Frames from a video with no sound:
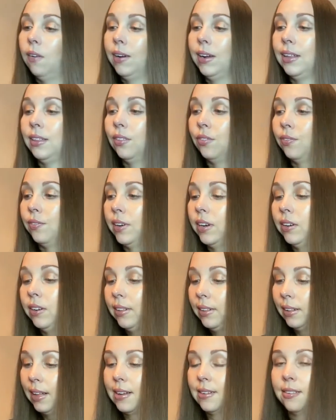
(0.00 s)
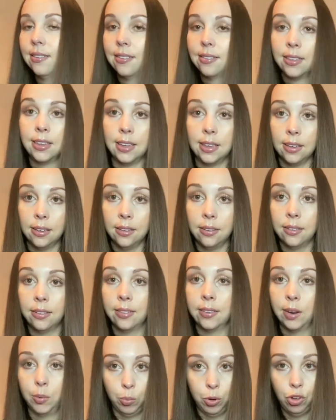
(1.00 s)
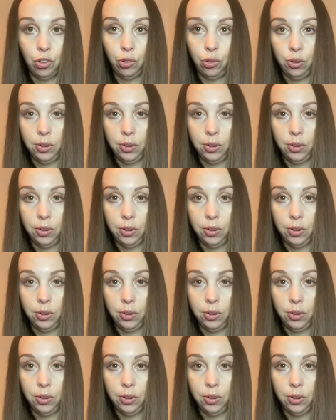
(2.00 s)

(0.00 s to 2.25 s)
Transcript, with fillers: right, the very last thing that I'm going to show you